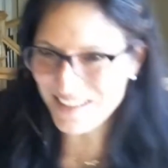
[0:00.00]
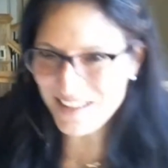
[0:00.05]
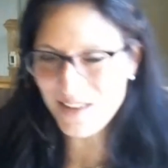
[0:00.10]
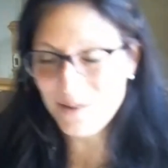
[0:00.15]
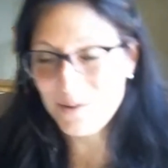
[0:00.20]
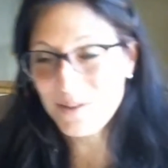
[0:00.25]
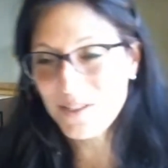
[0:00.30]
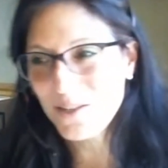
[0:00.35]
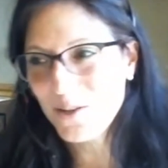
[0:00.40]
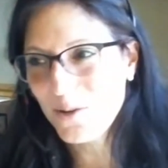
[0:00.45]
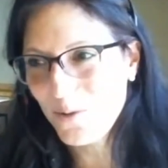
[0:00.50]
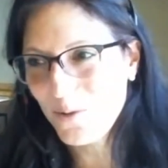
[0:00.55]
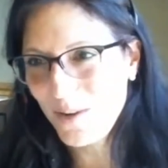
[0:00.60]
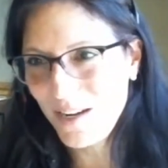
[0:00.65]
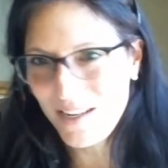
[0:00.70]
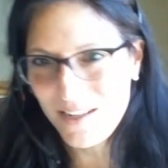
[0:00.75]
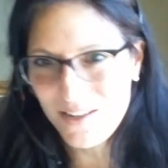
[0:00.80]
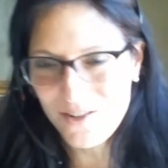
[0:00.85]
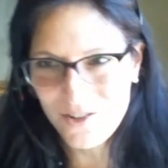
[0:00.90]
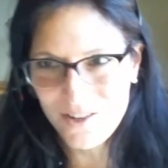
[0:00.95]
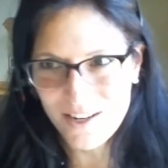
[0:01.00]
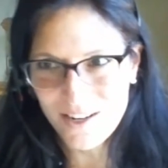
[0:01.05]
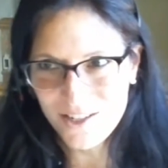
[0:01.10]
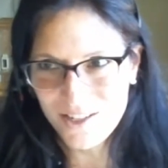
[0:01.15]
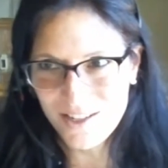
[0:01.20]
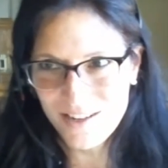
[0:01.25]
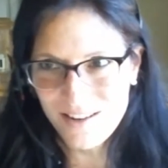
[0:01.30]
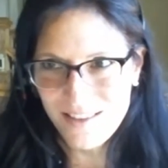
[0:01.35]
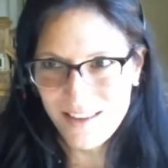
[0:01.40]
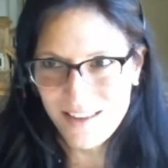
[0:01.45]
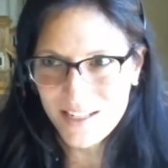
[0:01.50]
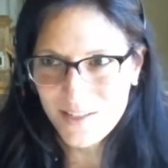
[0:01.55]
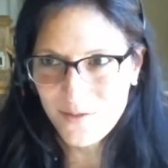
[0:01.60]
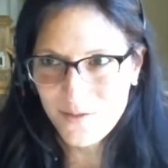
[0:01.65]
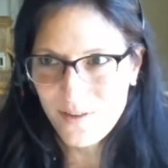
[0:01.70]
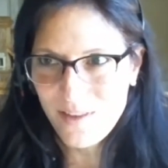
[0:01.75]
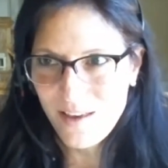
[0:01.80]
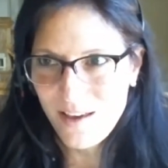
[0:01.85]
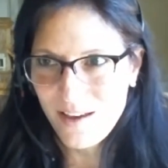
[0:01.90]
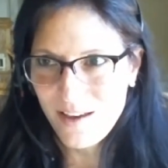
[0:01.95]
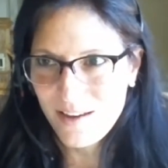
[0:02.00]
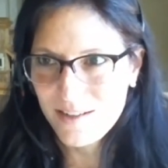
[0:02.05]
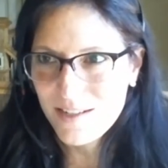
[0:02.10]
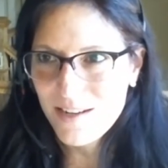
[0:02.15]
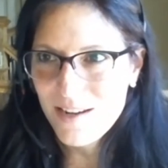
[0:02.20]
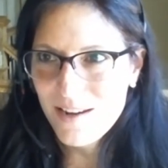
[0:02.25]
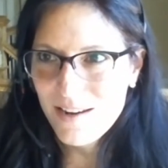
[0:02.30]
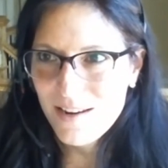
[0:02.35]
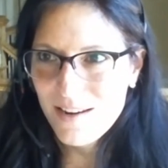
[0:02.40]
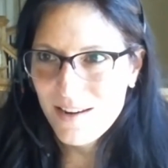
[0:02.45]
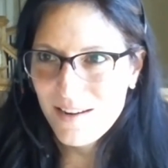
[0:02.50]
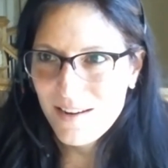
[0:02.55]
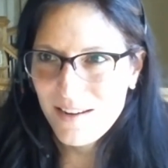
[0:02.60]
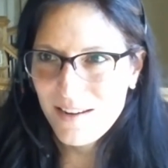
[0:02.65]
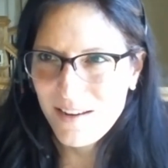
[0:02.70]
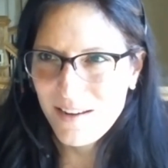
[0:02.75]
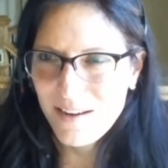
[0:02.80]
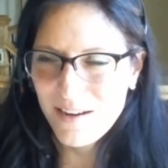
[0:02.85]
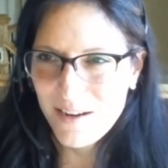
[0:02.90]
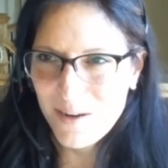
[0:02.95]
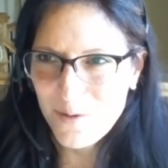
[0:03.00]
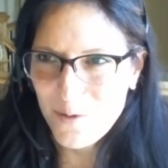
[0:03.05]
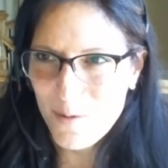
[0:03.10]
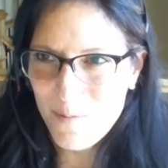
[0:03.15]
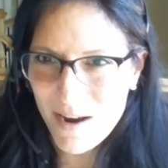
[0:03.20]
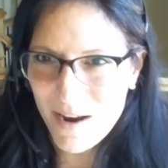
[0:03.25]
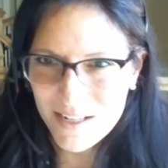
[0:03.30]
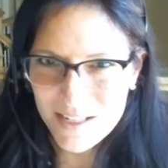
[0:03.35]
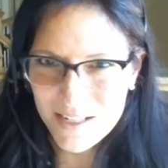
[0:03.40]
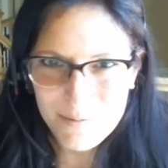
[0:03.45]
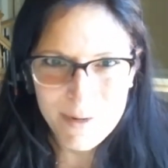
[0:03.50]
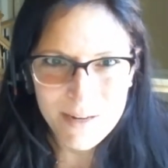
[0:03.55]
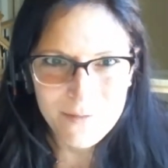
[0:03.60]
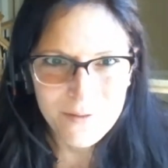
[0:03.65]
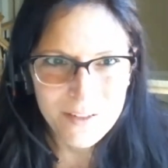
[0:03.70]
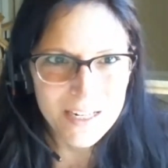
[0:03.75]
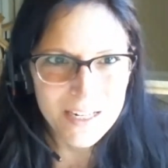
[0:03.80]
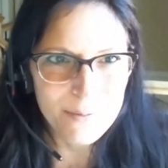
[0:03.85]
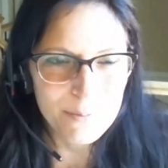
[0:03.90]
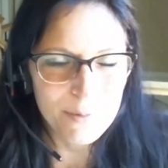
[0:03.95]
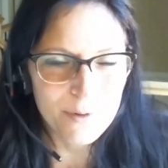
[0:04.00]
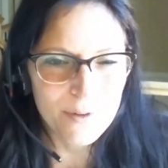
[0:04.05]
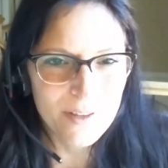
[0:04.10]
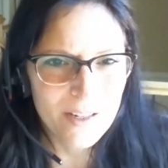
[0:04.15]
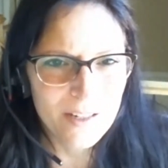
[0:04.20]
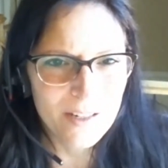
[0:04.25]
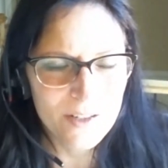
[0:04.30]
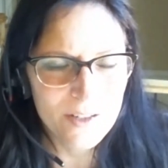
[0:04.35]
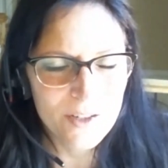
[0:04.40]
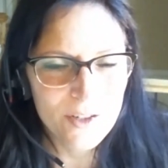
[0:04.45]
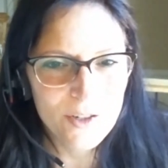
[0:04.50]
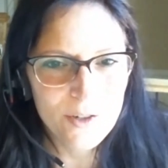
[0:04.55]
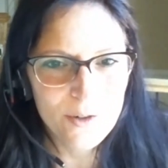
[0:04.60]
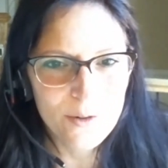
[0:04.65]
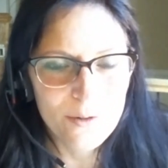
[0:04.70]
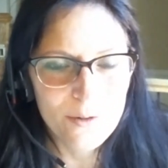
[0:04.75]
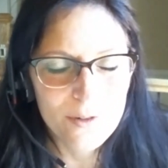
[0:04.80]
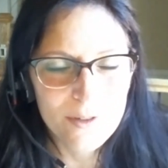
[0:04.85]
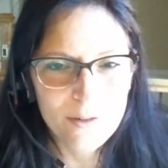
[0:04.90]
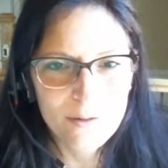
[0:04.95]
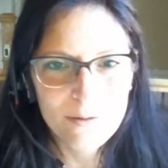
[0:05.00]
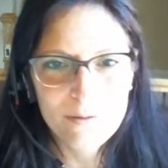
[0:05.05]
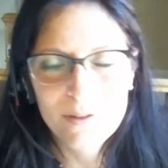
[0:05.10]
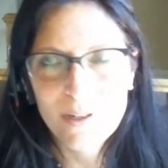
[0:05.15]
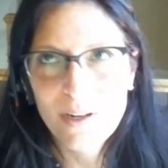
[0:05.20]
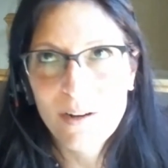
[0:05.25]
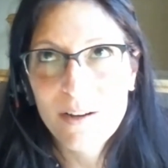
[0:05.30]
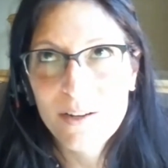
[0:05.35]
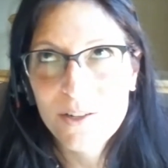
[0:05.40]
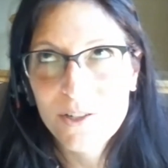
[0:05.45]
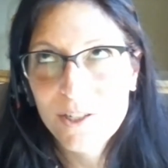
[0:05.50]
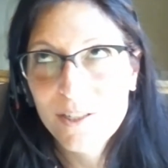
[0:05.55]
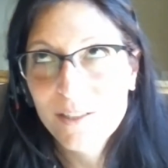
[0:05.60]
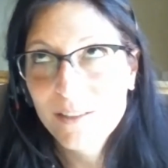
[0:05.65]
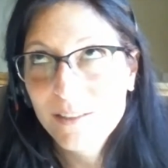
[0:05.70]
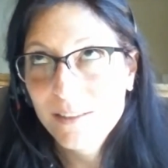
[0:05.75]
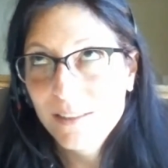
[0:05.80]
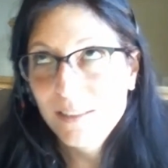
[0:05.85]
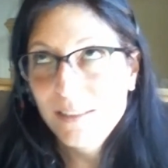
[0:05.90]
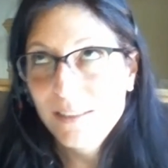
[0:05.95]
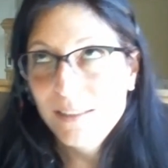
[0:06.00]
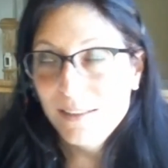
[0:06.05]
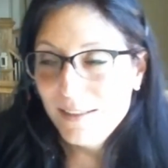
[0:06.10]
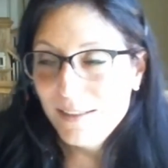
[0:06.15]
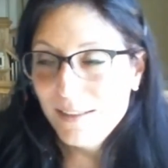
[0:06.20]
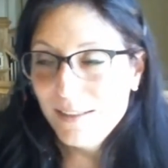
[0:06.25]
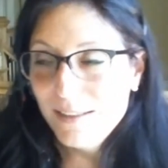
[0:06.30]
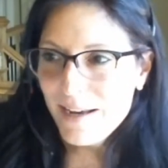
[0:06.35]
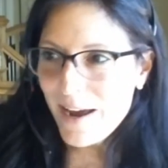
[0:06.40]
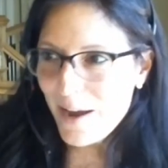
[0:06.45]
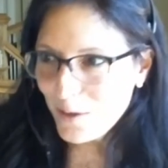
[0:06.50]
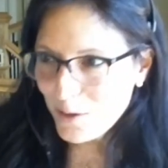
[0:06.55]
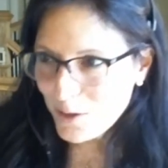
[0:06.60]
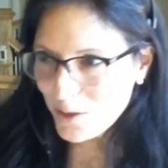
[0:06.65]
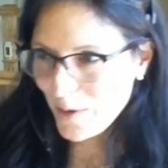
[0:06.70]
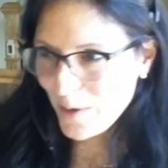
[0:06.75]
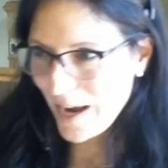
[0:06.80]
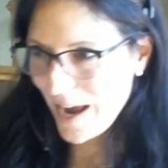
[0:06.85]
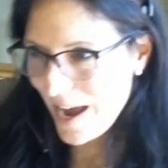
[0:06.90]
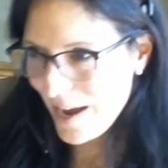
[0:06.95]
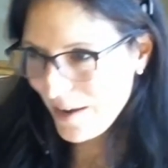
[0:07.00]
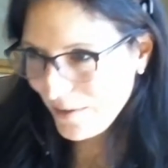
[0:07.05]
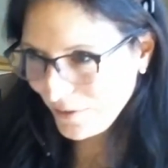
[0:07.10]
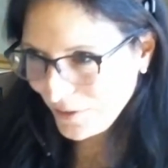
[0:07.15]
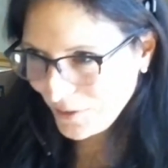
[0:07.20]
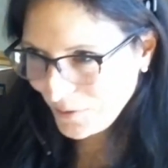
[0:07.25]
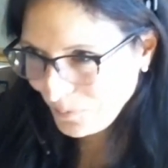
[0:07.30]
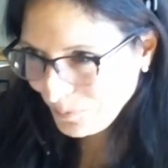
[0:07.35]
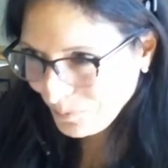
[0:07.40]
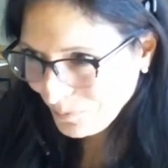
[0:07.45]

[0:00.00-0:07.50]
That was a great introduction. Thanks for that. It reminded me of a couple things too. So gosh, how long do I have?